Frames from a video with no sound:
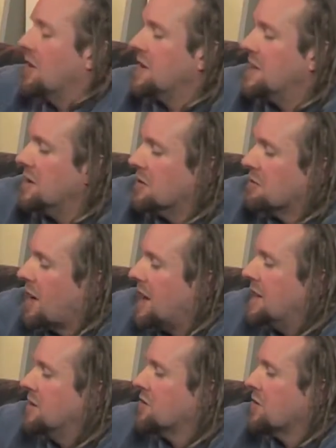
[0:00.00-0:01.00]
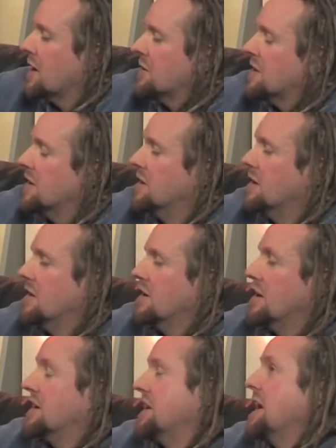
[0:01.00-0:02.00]
tiny little railings round it.
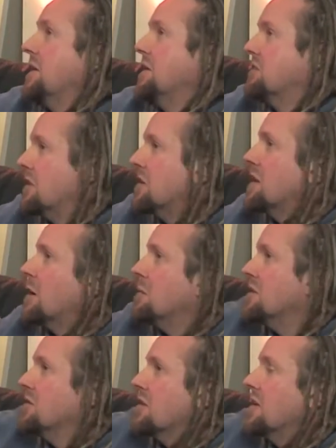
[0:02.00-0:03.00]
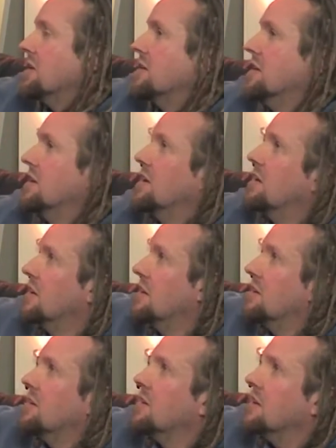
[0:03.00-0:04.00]
Hmm. And now they've got a couple of like
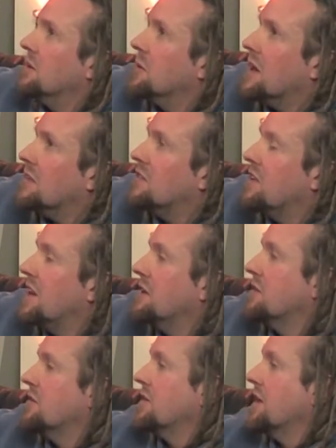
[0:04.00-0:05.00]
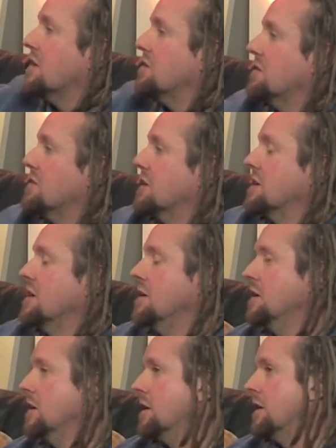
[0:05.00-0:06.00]
little antennas there, sort of thing.
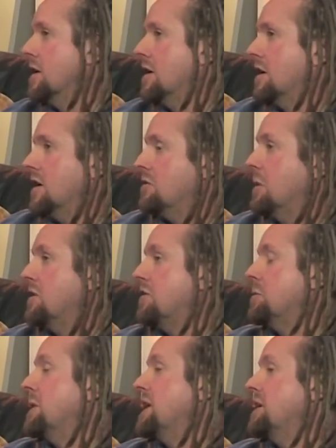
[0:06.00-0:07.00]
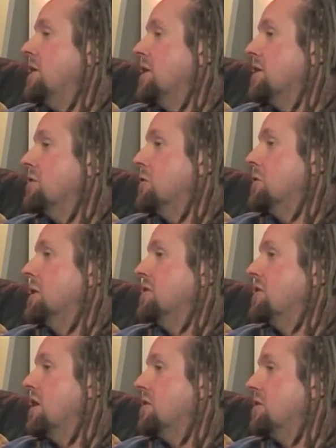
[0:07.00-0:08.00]
It's meant to be like, for all
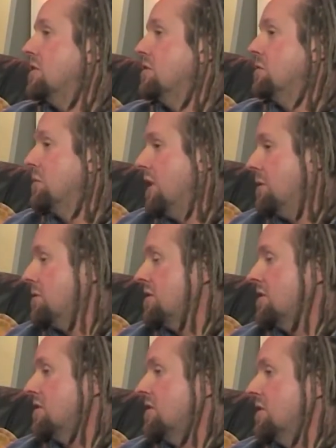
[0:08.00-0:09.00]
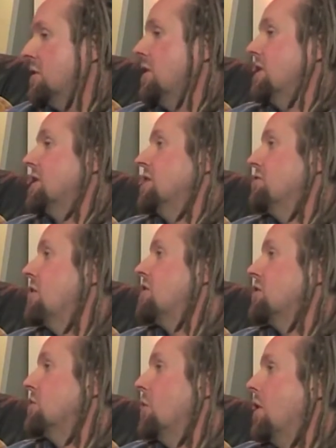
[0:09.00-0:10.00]
intensive purposes, look like a
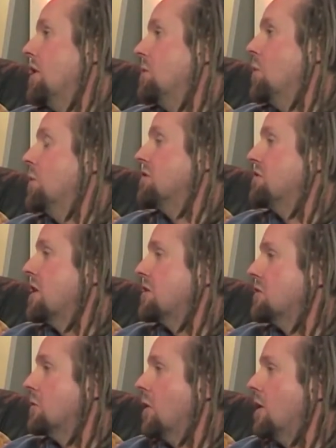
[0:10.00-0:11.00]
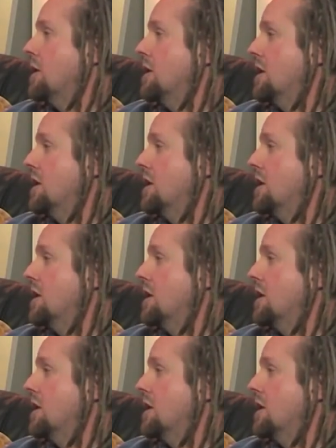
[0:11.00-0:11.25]
reservoir, a water reservoir. Oh, I